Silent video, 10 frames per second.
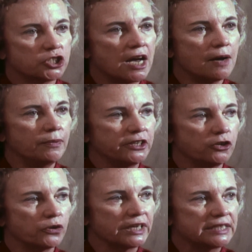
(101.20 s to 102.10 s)
And
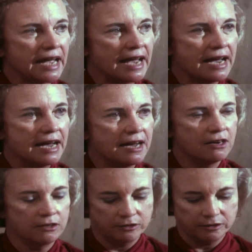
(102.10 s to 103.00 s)
Sandra O'Connor was
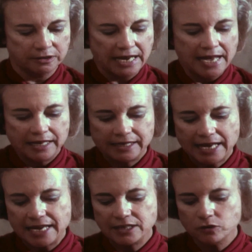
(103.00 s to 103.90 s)
much more a justice of